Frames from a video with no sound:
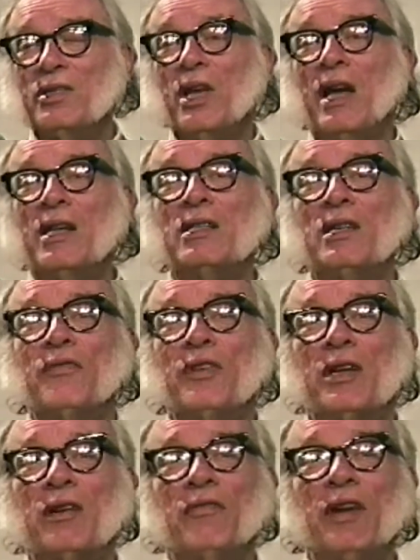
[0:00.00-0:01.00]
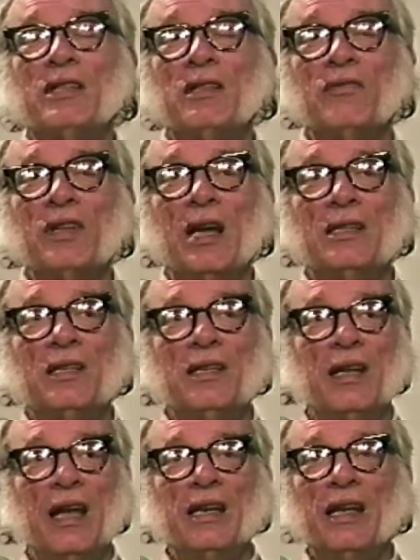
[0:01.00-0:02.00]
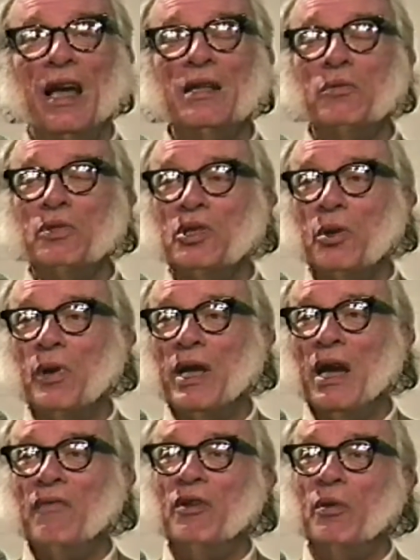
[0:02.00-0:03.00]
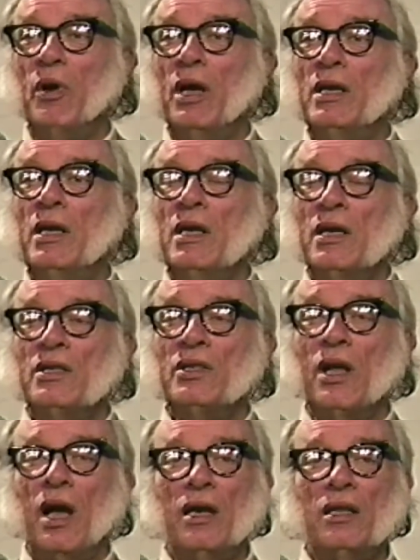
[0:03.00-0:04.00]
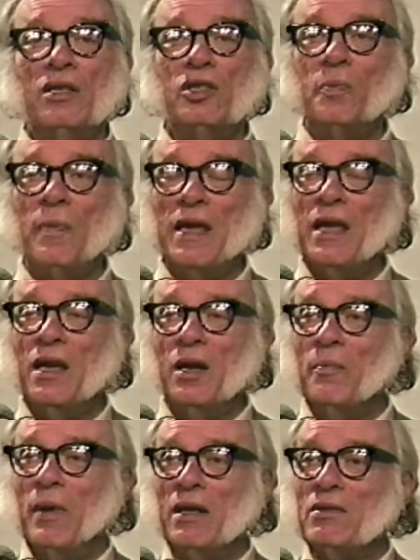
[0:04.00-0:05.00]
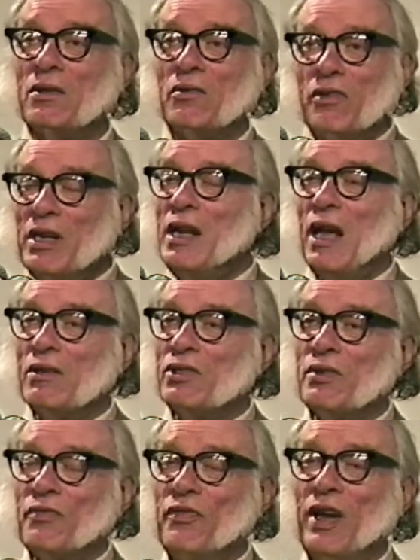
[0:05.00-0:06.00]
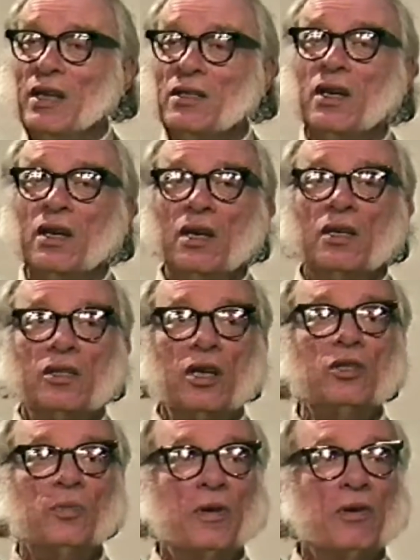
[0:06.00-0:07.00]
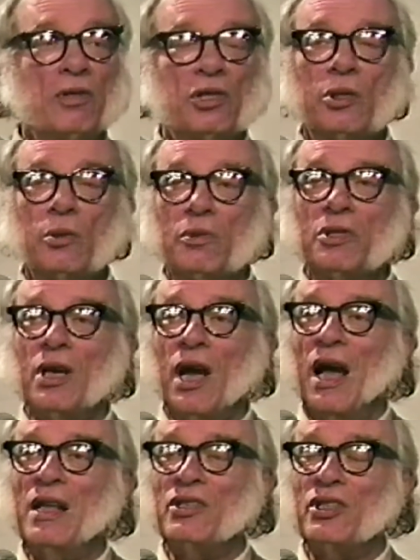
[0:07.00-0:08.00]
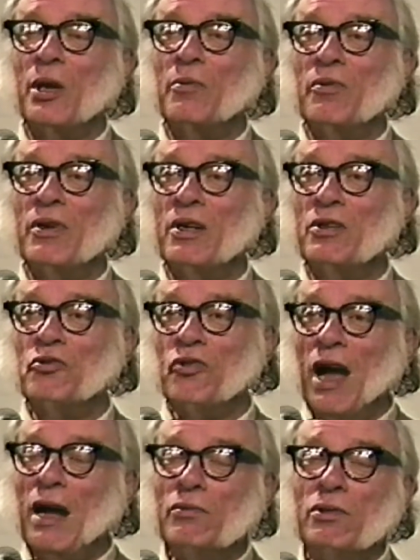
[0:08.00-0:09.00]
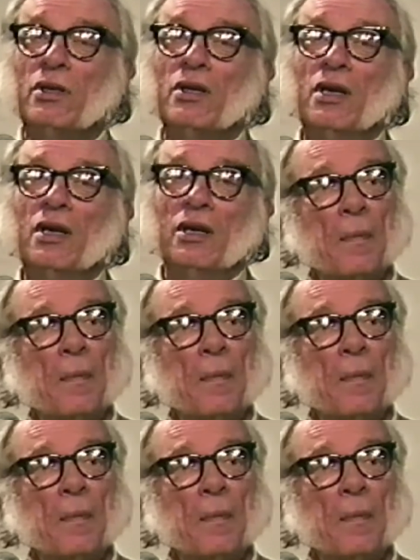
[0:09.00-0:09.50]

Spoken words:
scientific event of 1988 was the way everyone started speaking about the greenhouse effect just because there was a hot summer and a drought.